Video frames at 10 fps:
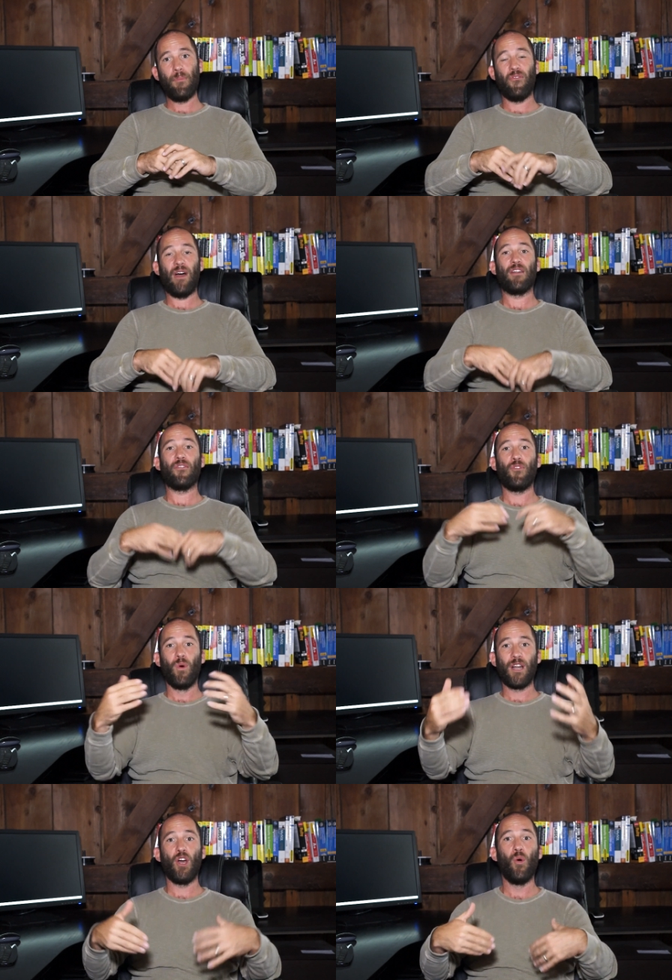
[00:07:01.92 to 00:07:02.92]
provider. If you
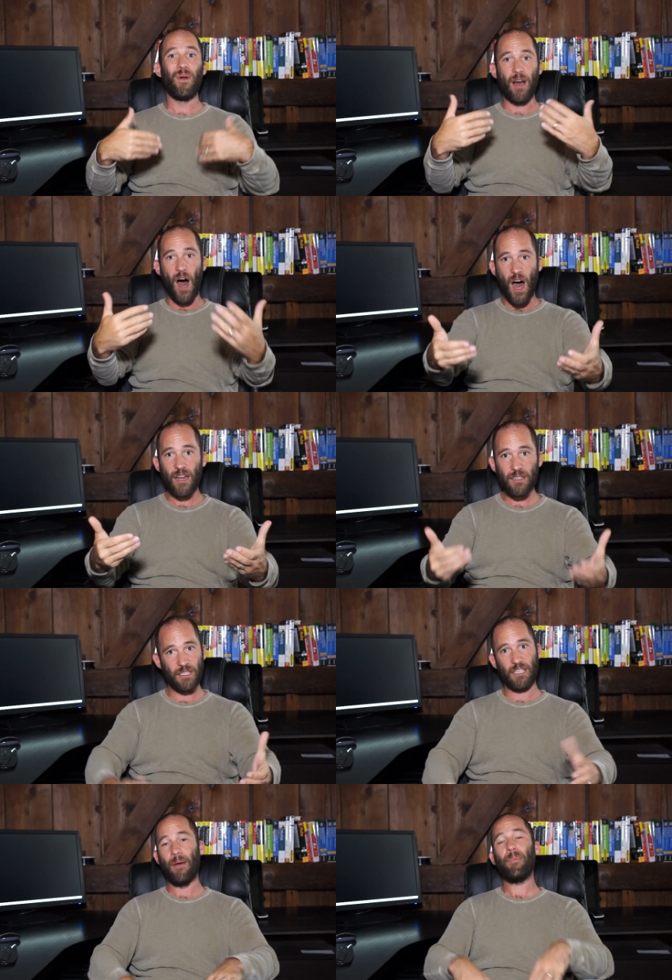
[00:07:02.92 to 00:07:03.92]
want to go with
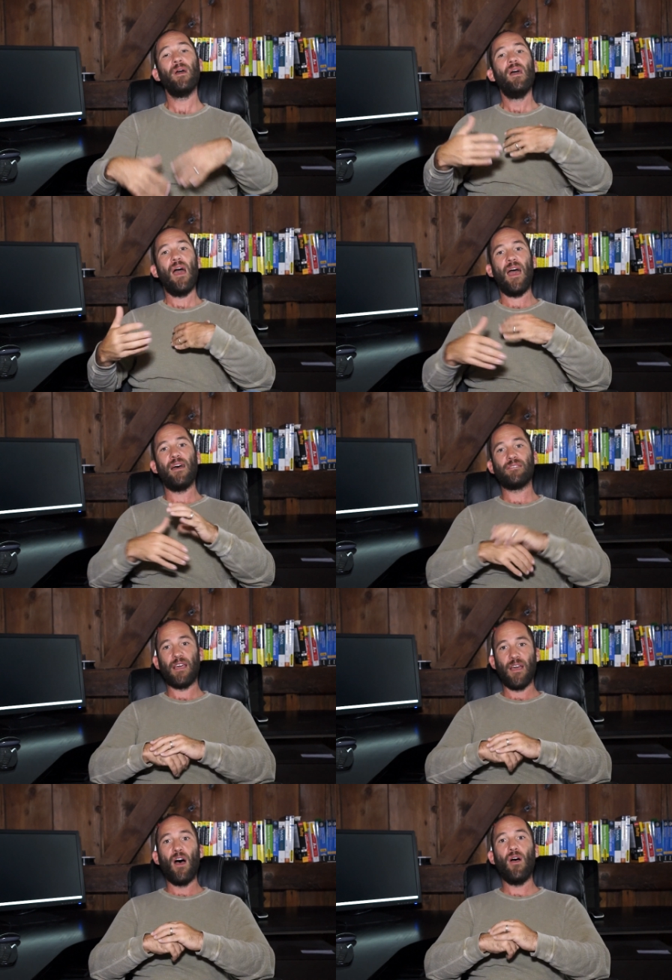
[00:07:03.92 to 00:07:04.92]
OnSIP as
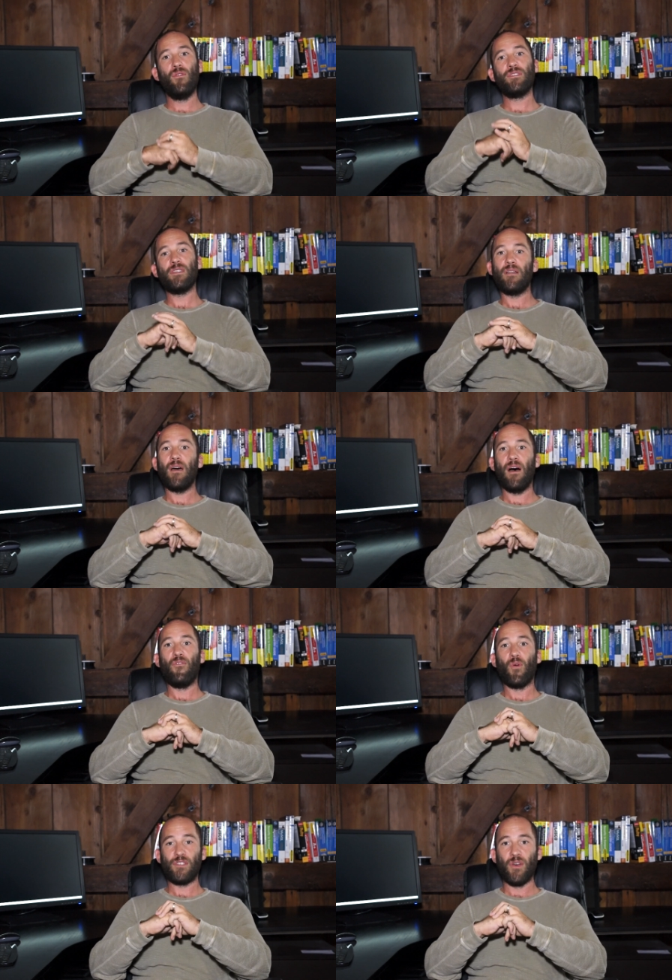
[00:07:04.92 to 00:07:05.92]
a uh, hosted uh,
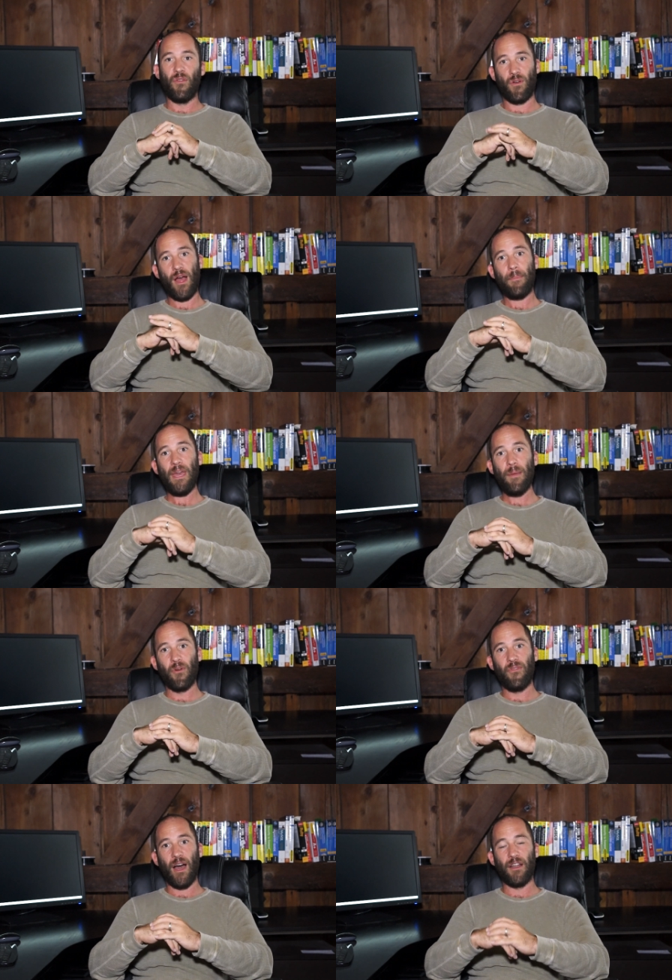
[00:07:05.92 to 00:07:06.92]
voice over IP
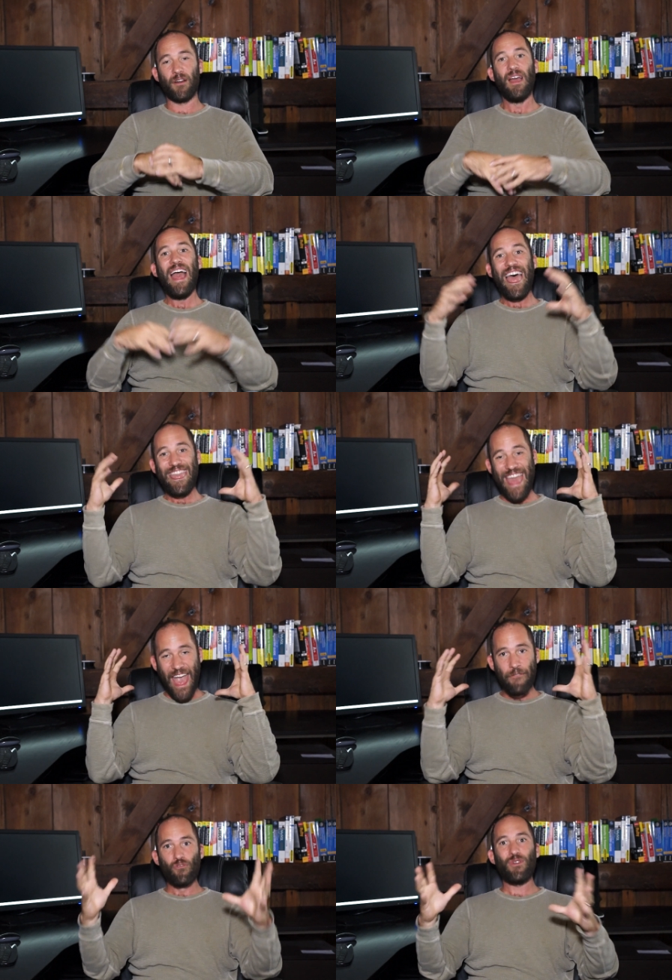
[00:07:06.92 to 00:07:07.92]
provider,
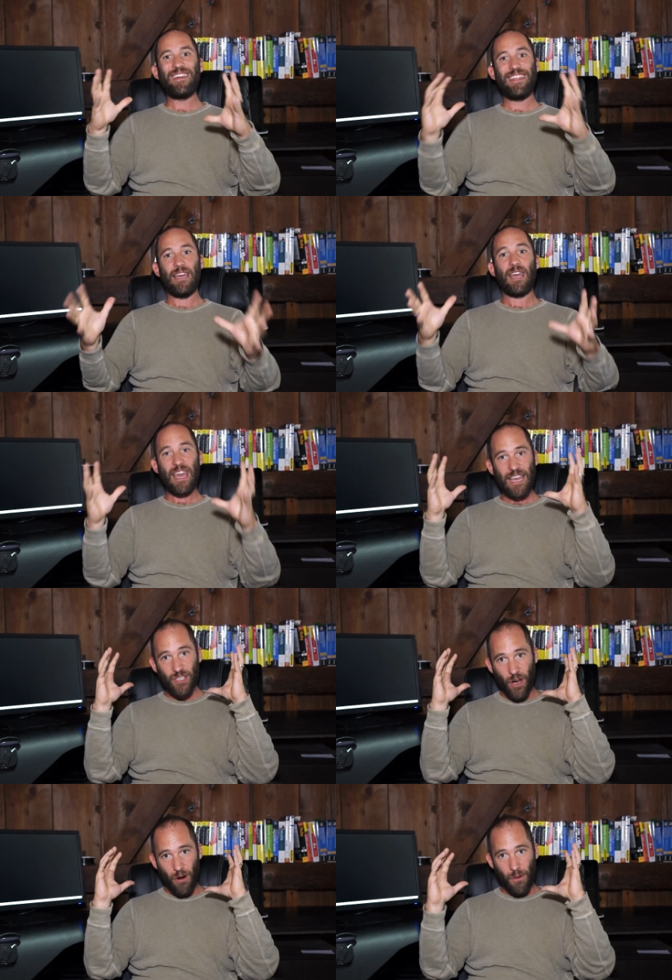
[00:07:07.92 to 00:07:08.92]
everything
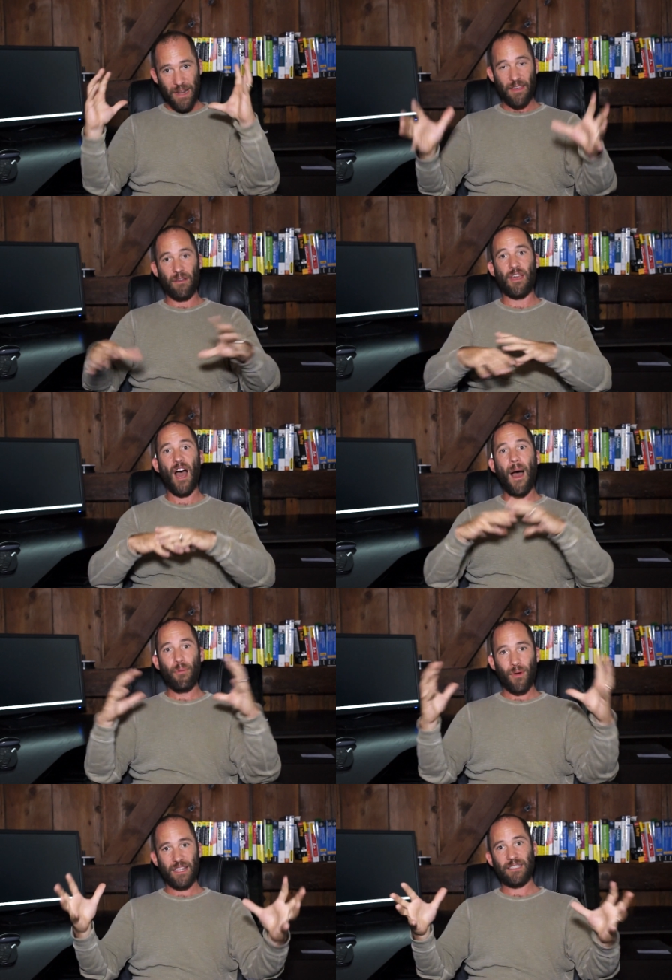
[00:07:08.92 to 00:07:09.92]
is already there. The
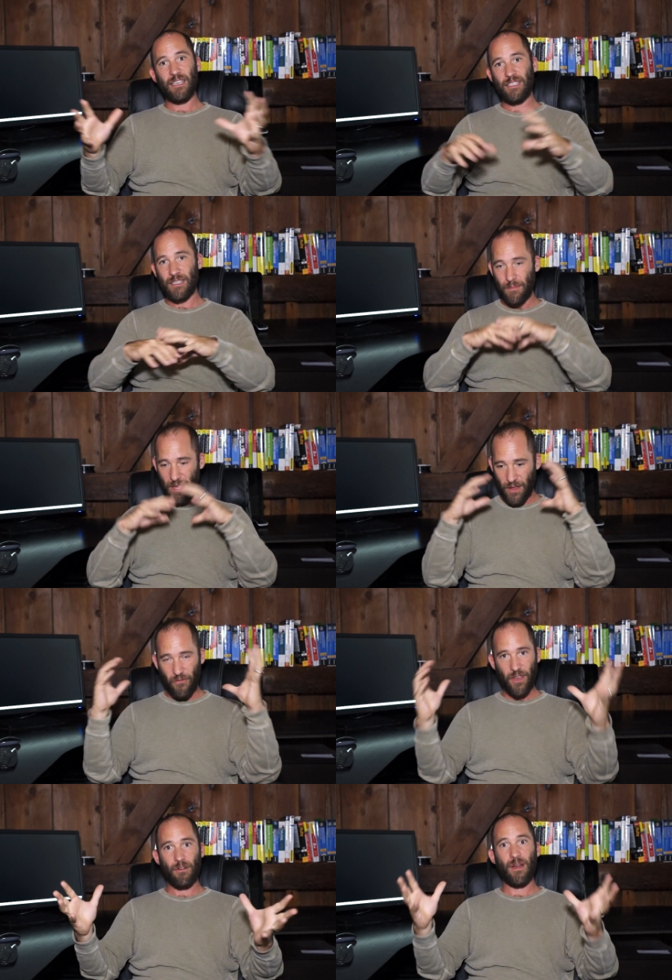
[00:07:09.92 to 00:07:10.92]
operating system, the
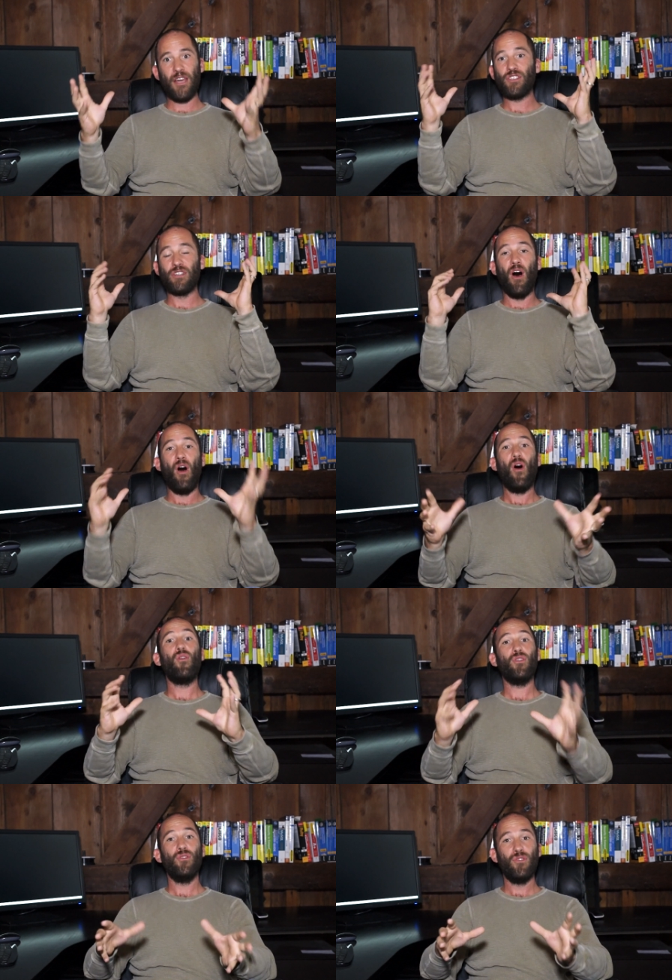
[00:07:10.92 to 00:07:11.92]
configuration,
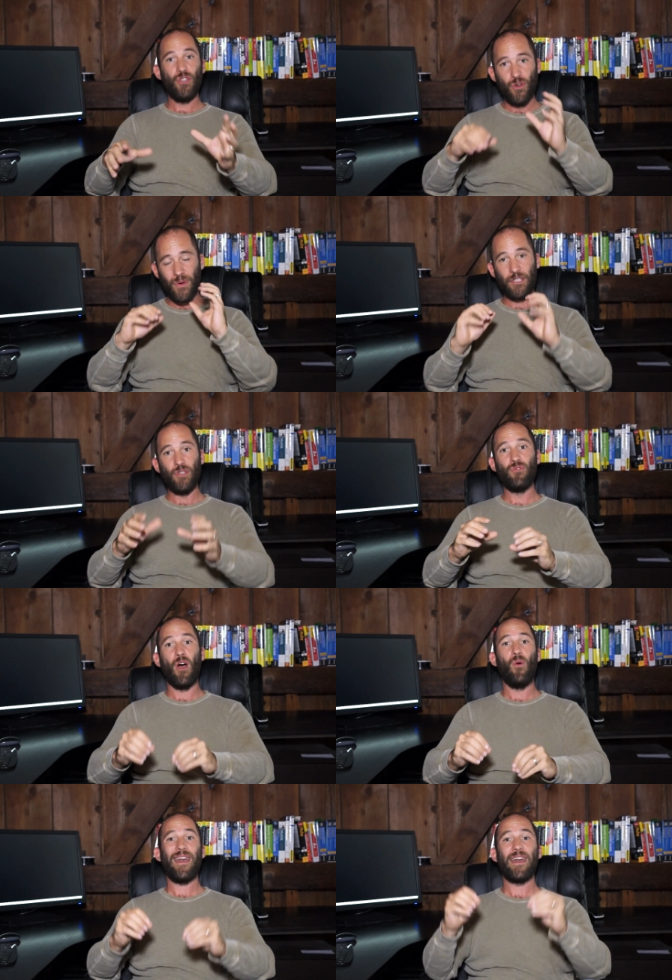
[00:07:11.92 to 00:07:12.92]
all you do is you
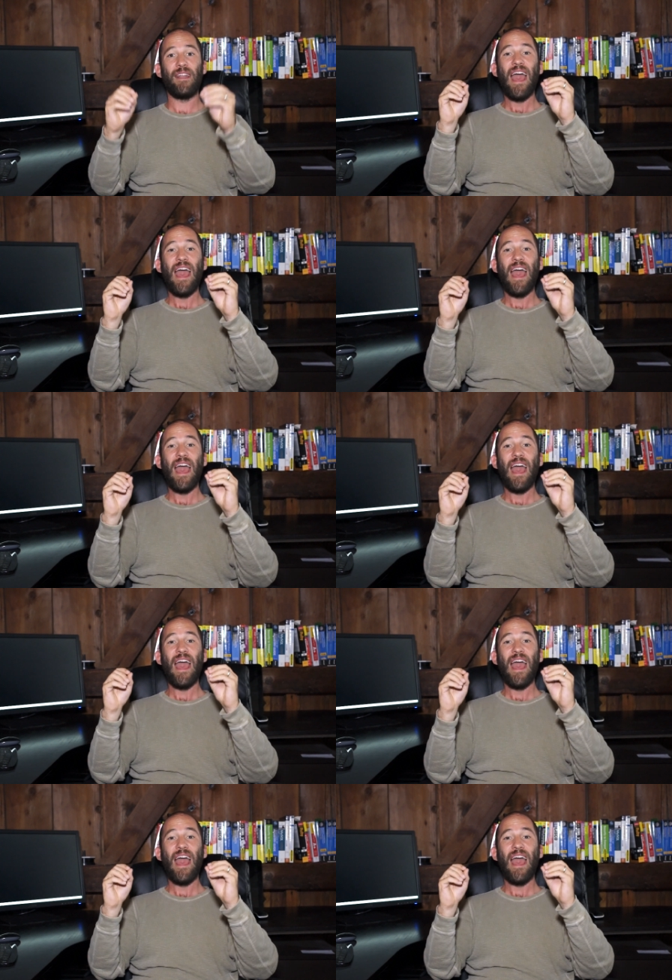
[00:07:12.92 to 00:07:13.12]
go in